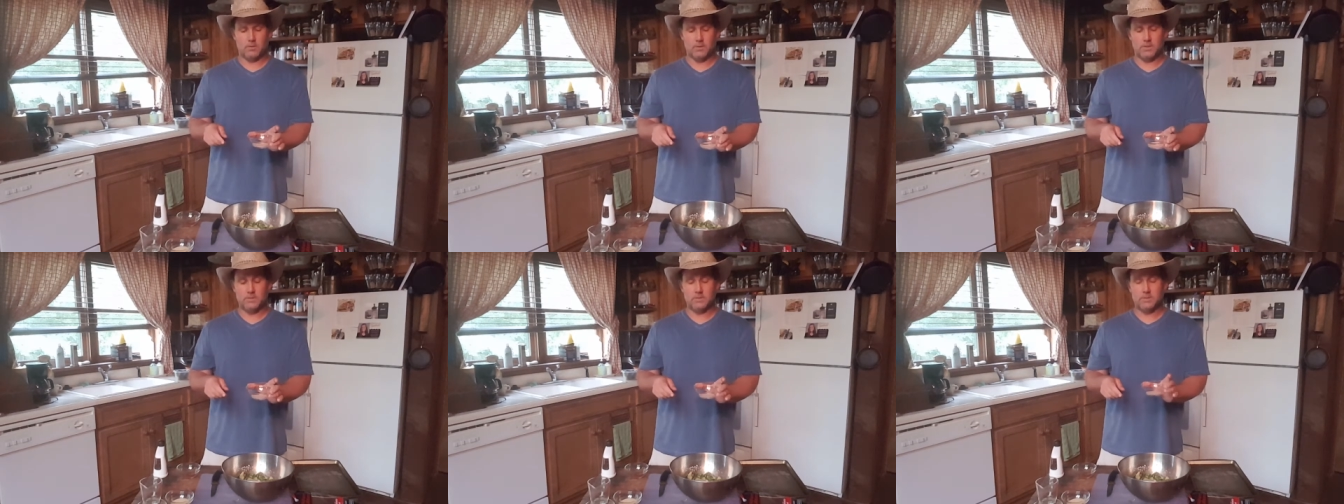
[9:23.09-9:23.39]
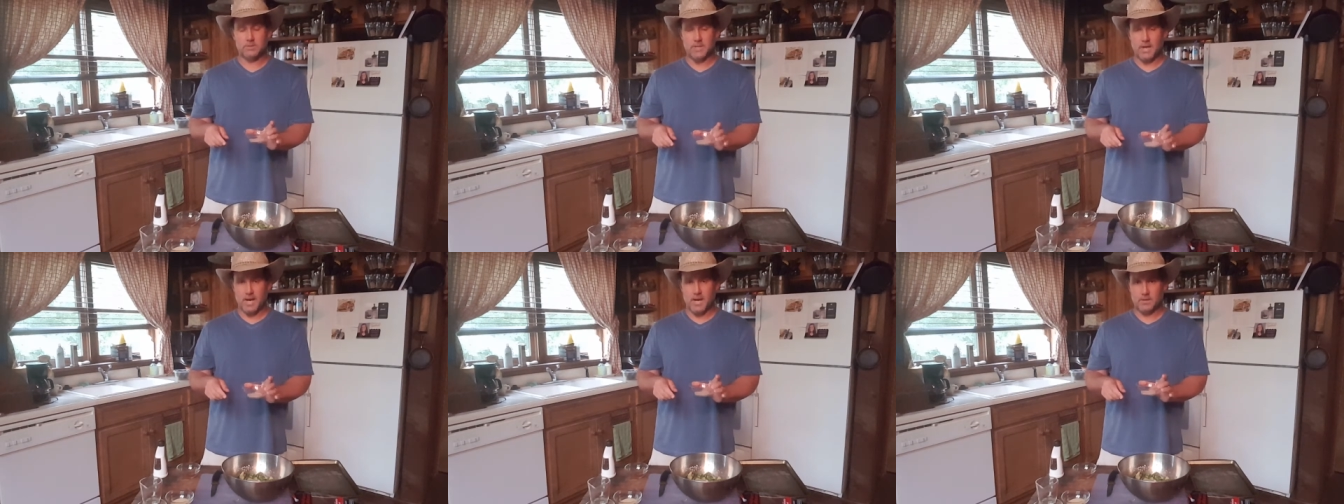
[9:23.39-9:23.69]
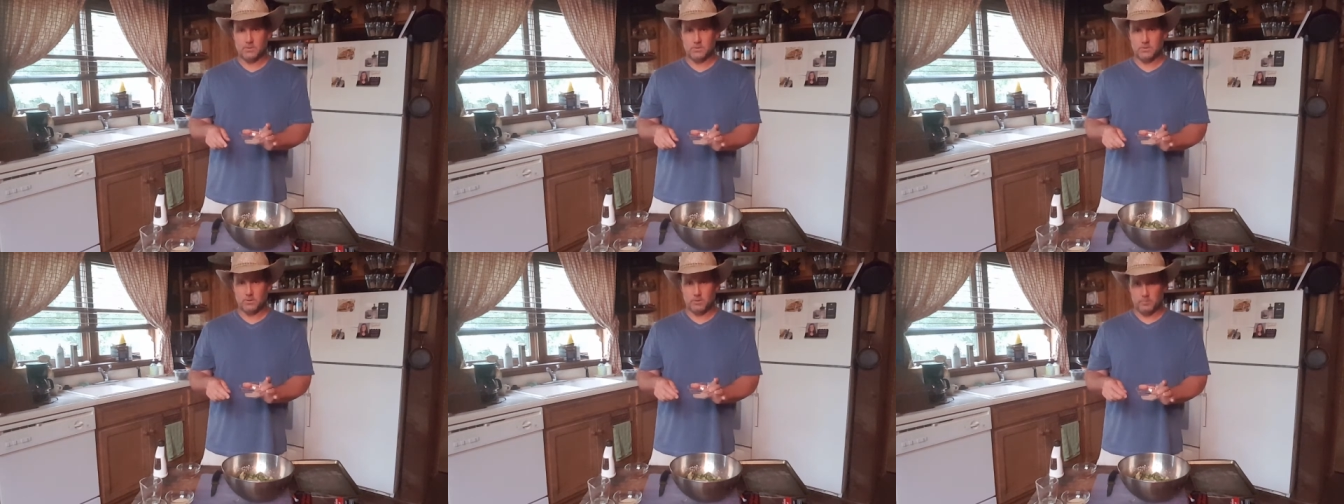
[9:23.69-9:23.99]
This is
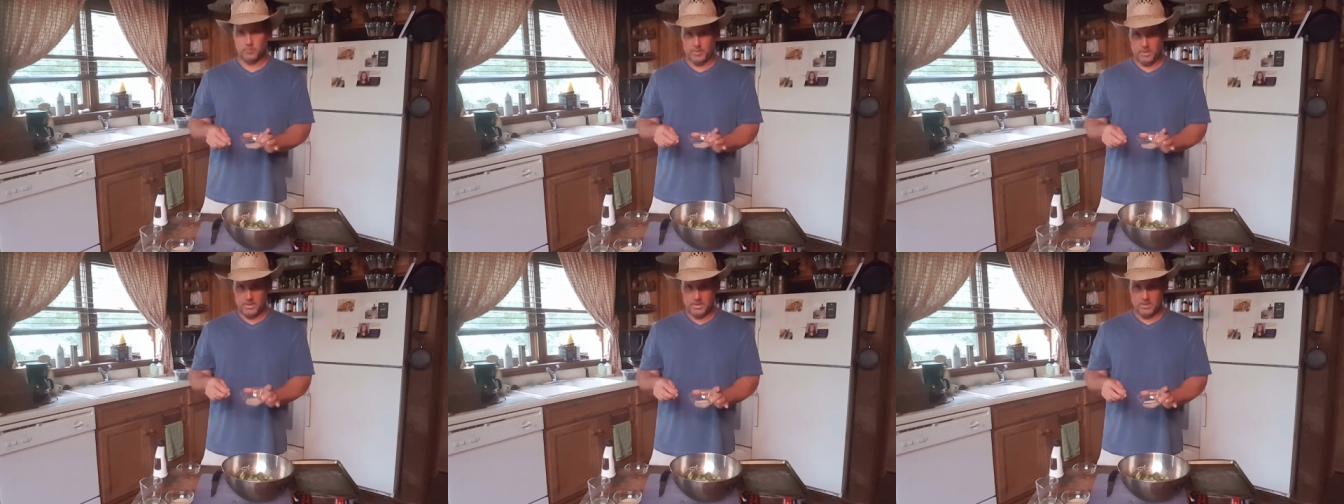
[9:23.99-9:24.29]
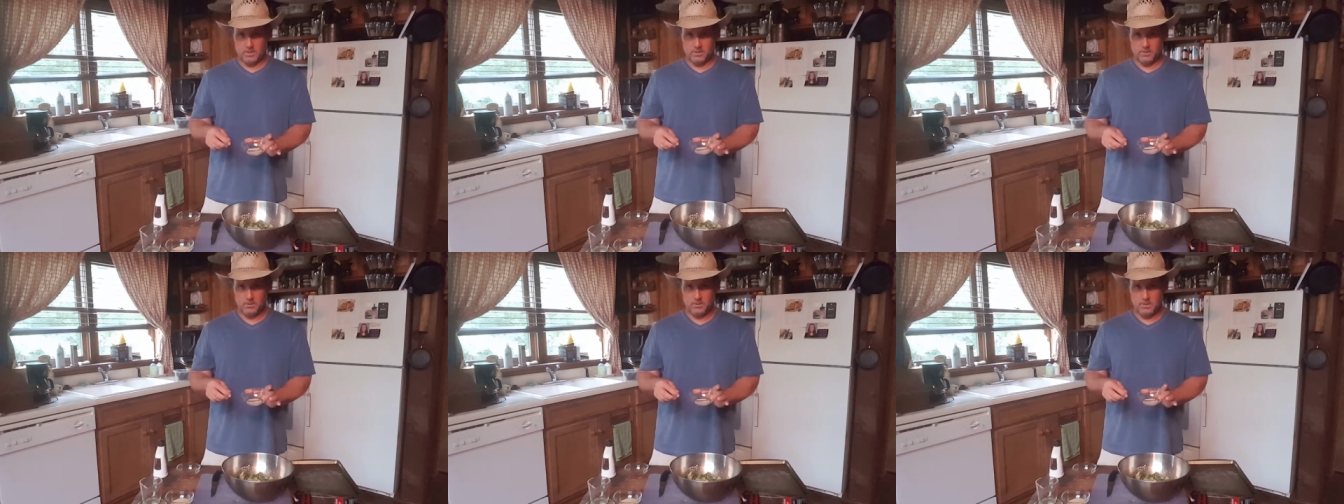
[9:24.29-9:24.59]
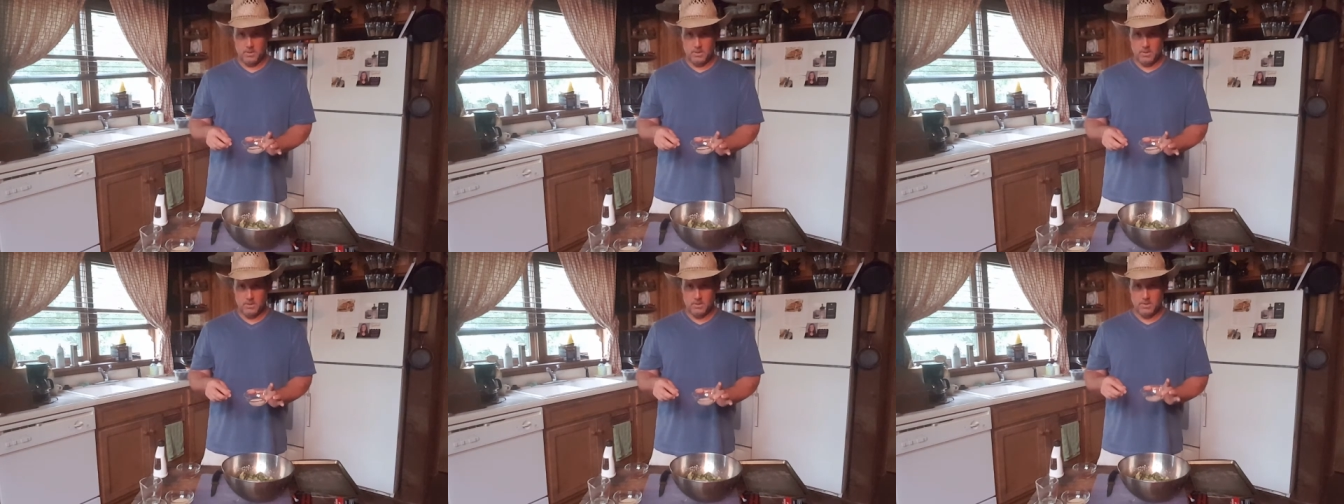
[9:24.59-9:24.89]
actually pink
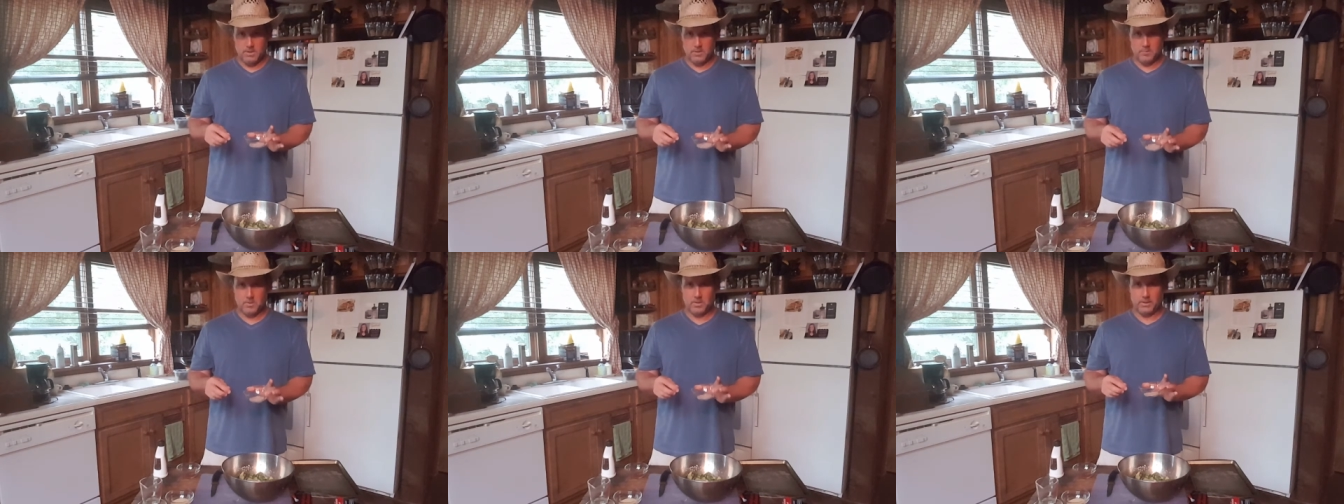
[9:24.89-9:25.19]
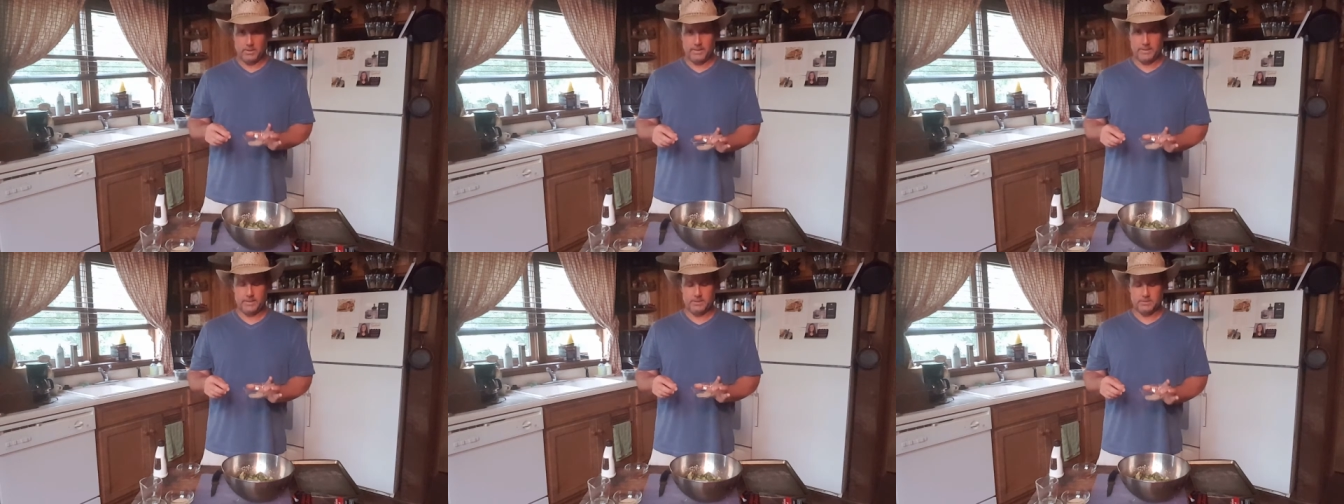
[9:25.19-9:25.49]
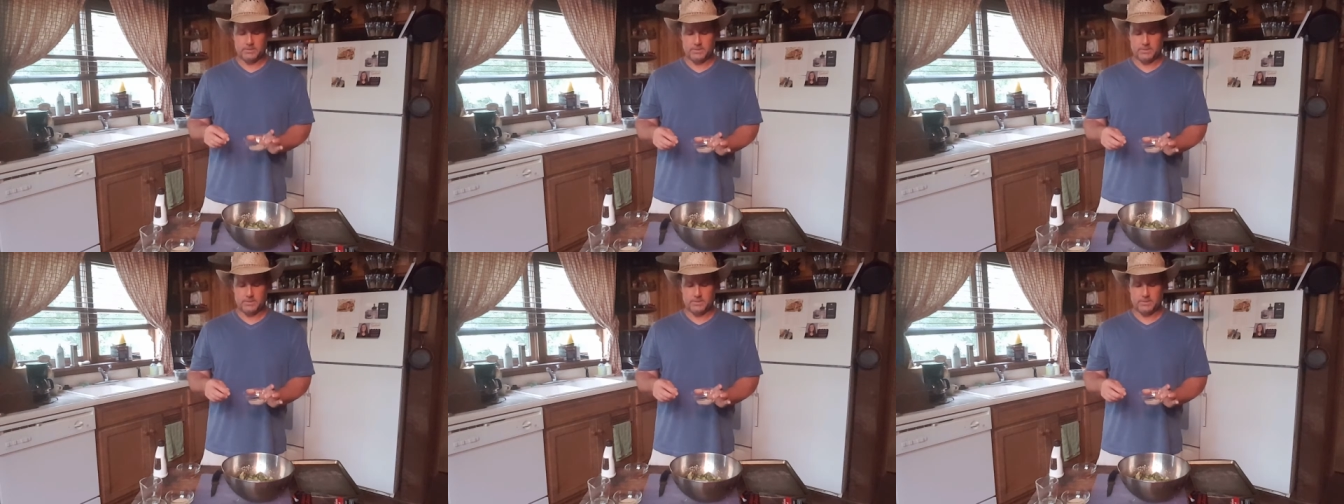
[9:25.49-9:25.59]
Himalayan